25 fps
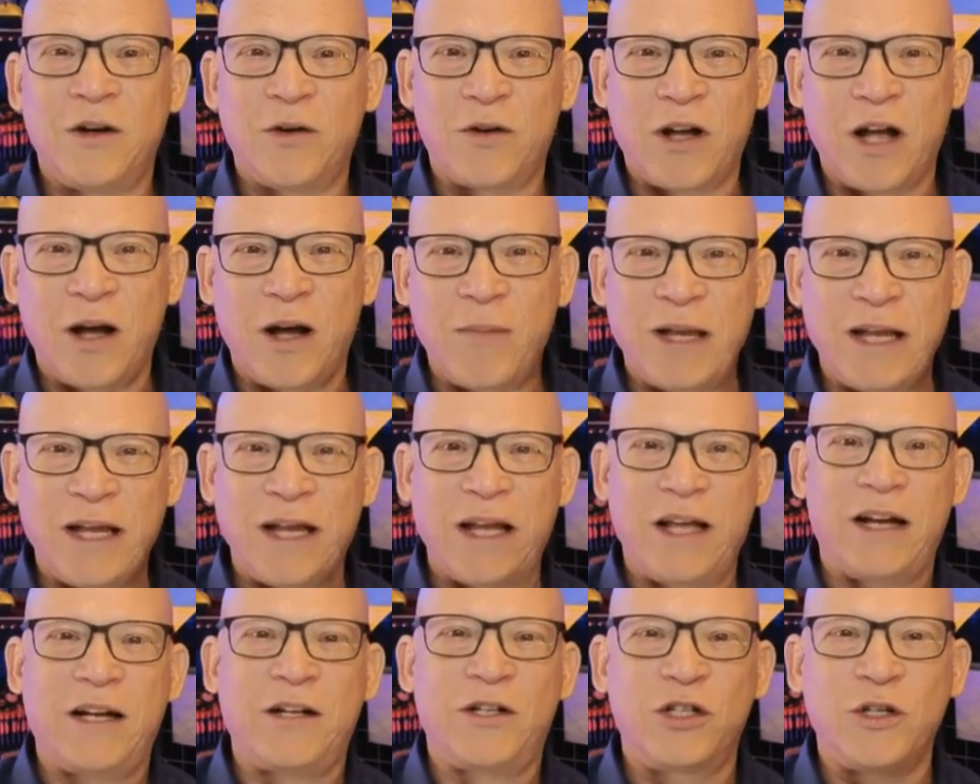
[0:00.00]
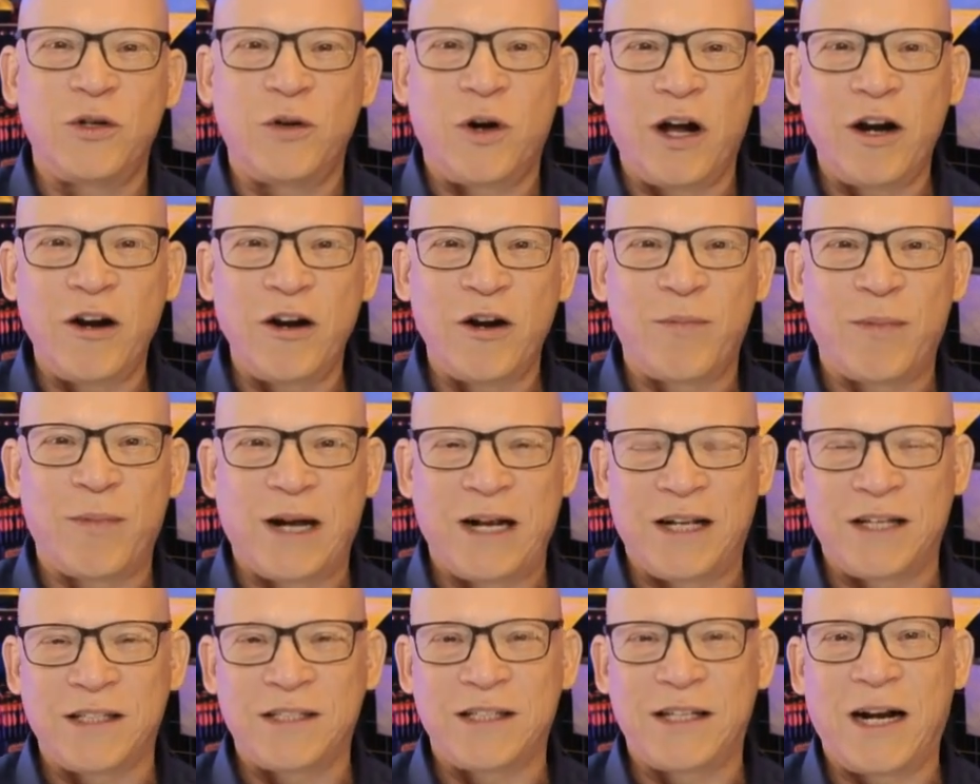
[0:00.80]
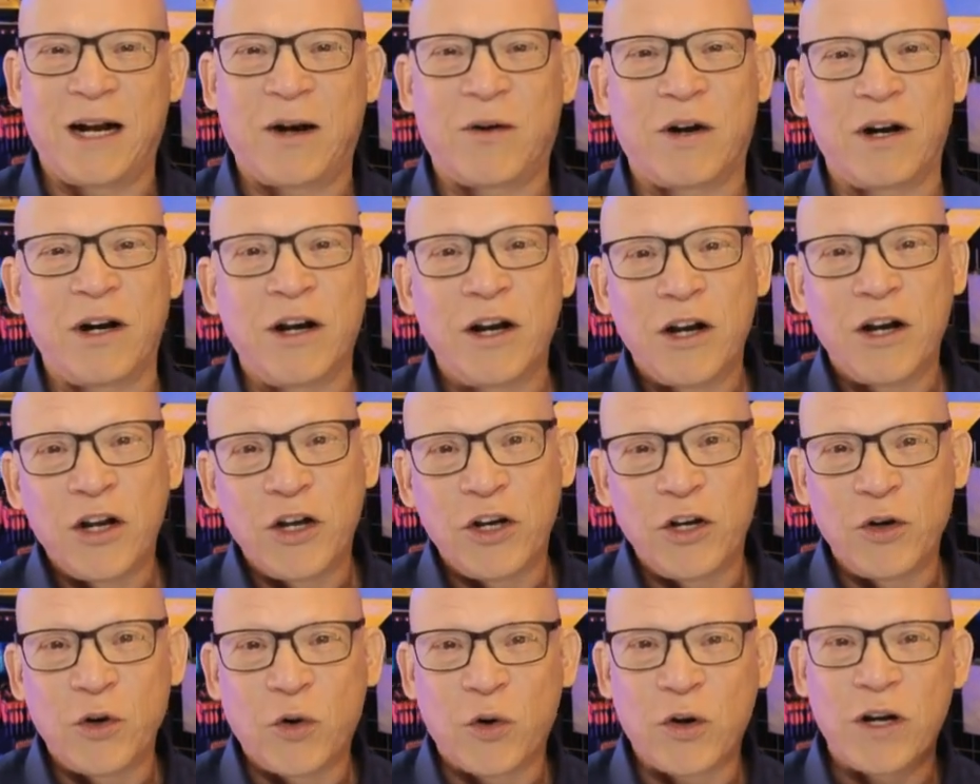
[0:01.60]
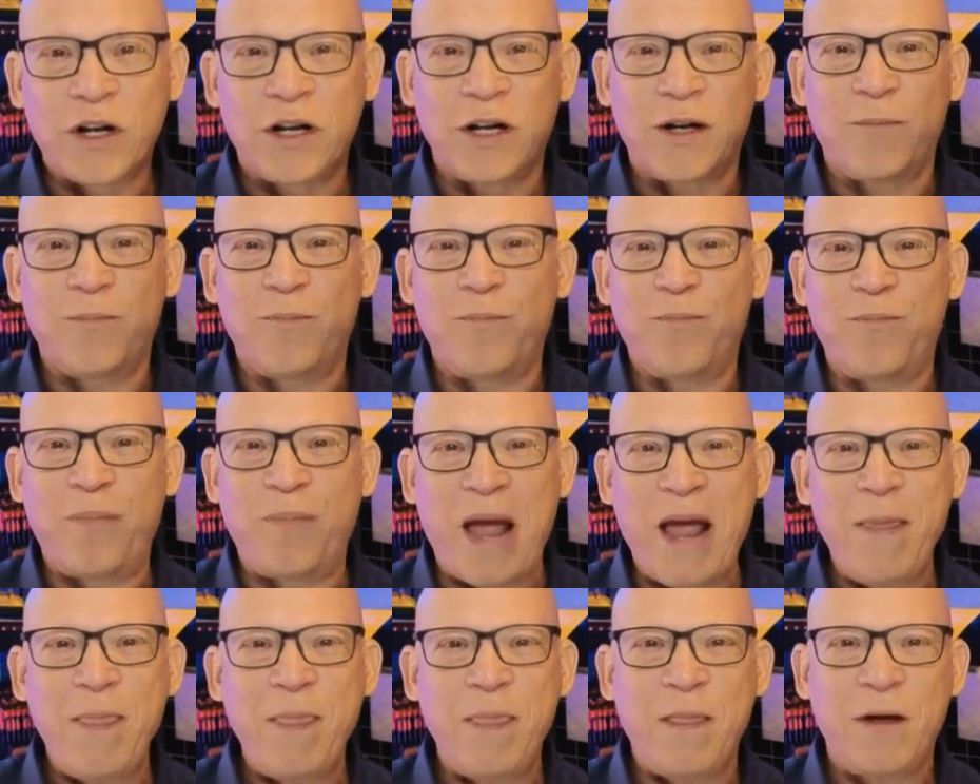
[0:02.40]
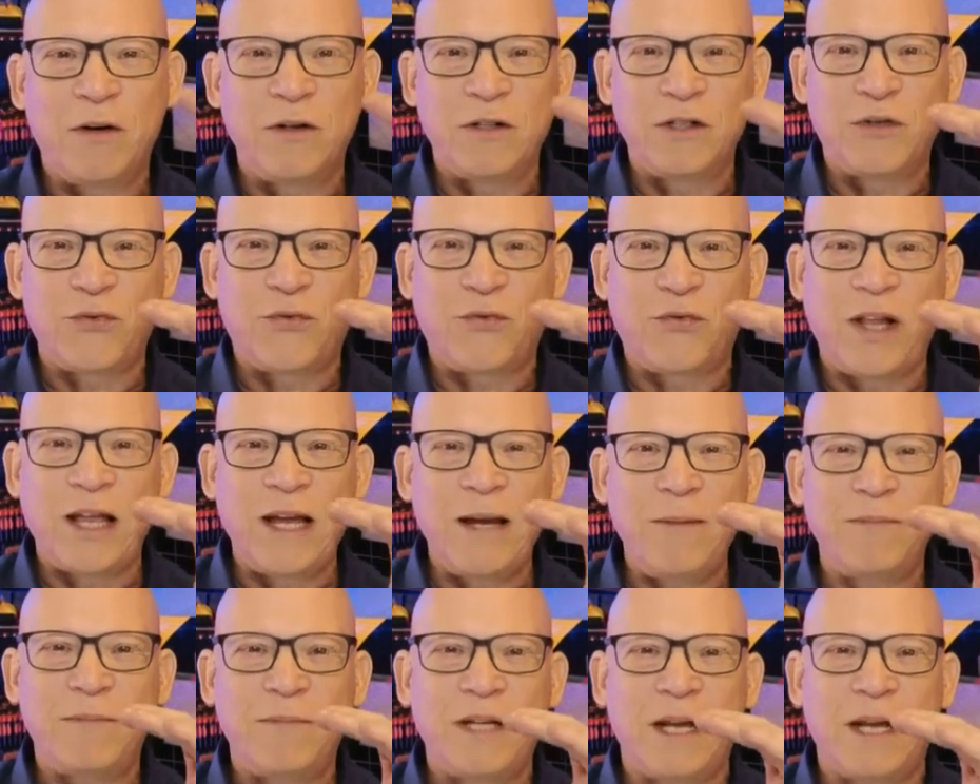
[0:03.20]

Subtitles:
coming in at 200 miles an hour, you're going to bend those flame